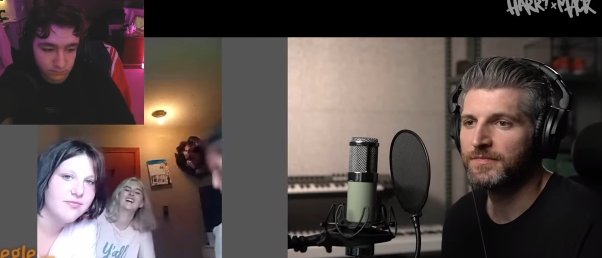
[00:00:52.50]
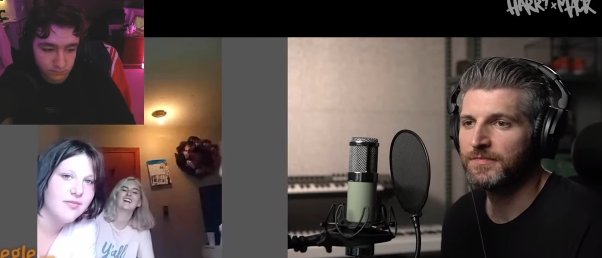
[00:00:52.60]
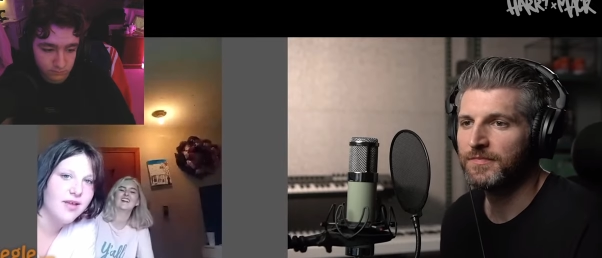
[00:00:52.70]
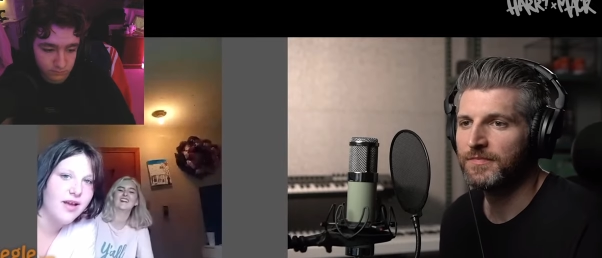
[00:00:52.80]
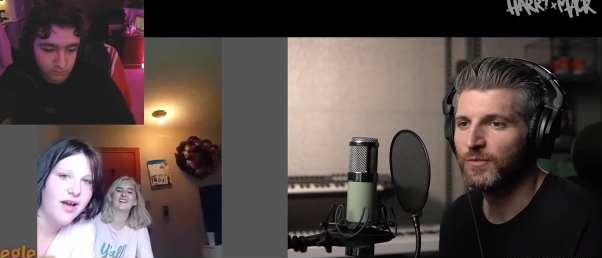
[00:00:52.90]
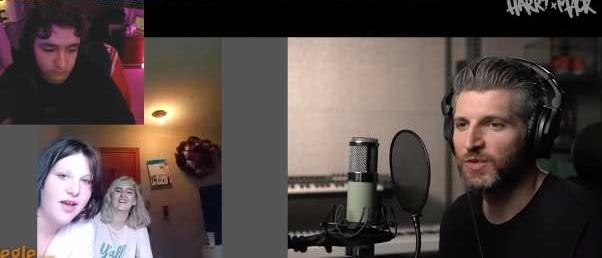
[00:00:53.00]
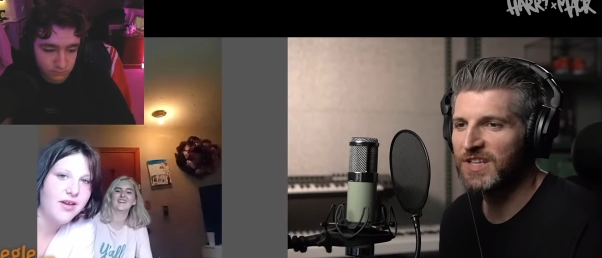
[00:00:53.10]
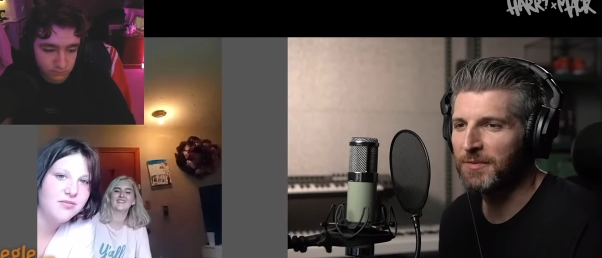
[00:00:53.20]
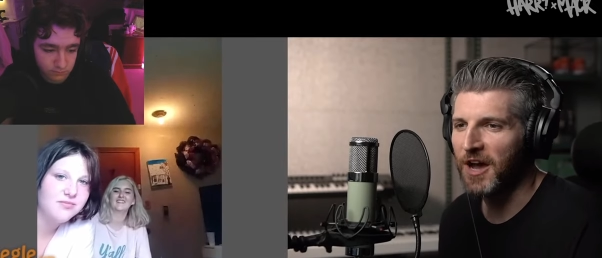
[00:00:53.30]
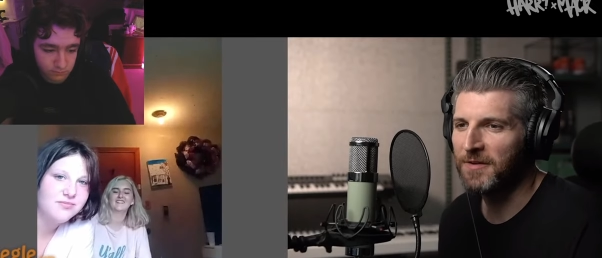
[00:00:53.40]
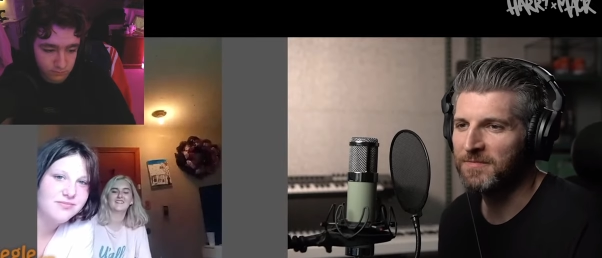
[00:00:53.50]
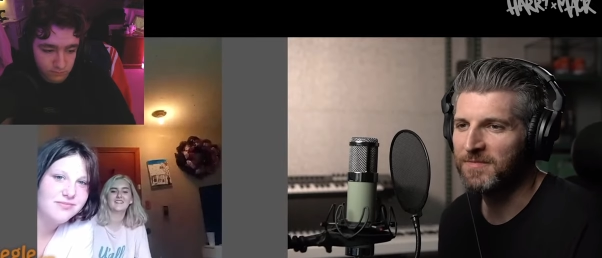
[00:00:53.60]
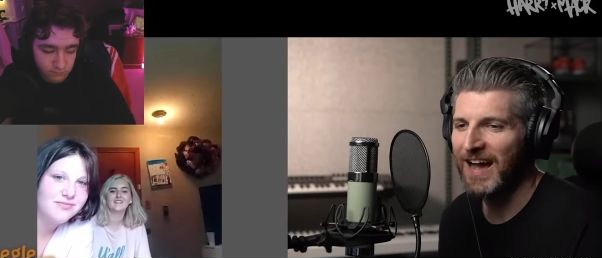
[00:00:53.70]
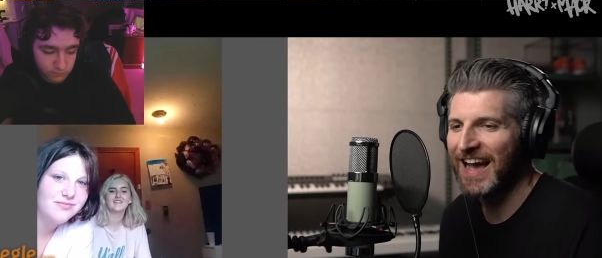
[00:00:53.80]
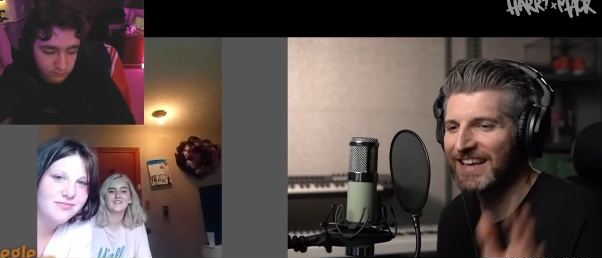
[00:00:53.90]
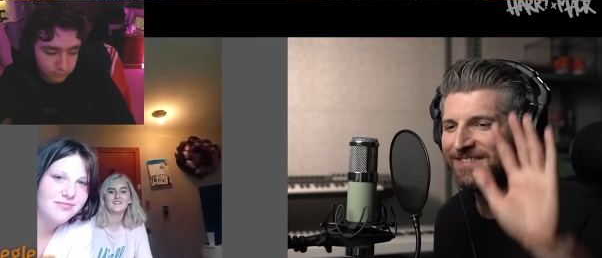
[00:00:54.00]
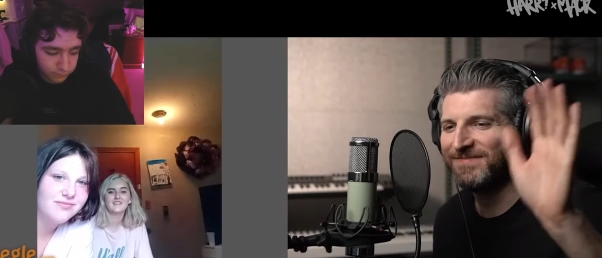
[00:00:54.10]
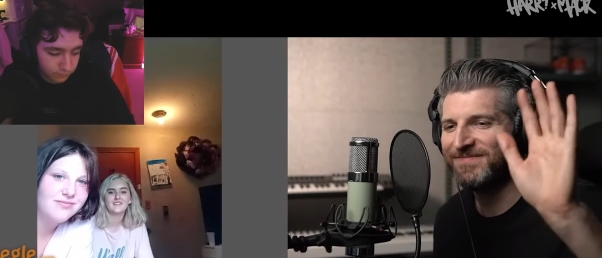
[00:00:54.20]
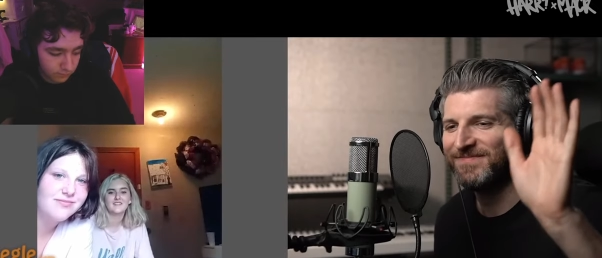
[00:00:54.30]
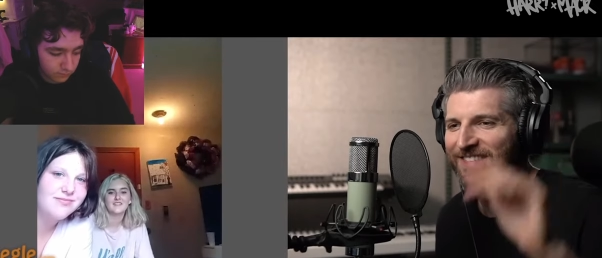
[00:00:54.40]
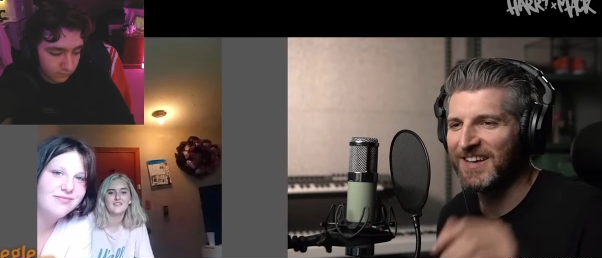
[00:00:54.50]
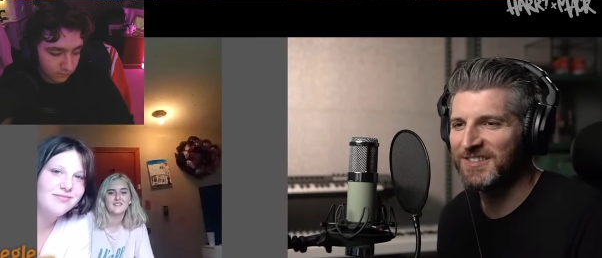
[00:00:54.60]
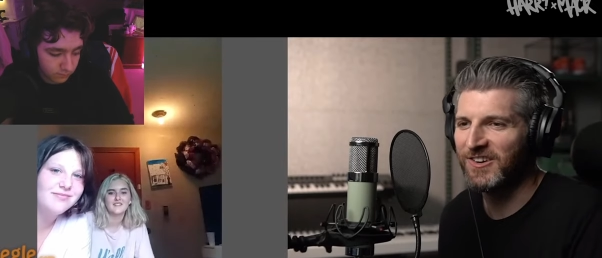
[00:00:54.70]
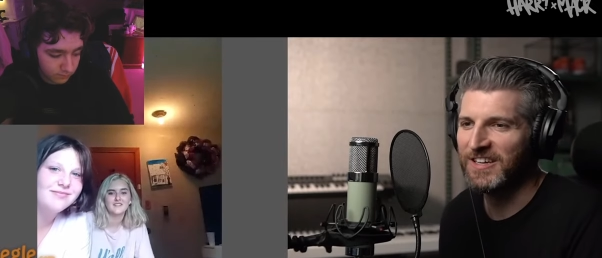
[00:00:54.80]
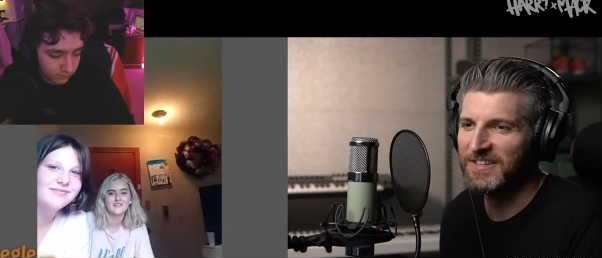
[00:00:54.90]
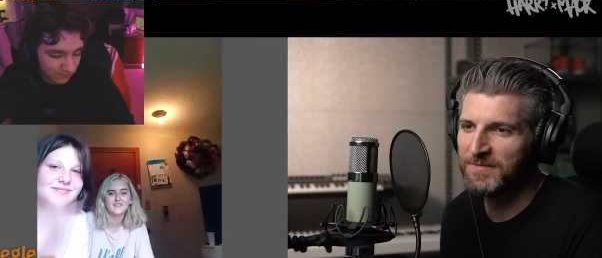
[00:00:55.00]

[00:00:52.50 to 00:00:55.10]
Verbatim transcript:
Speaker 1: What's up, y'all? Hi. How's it going?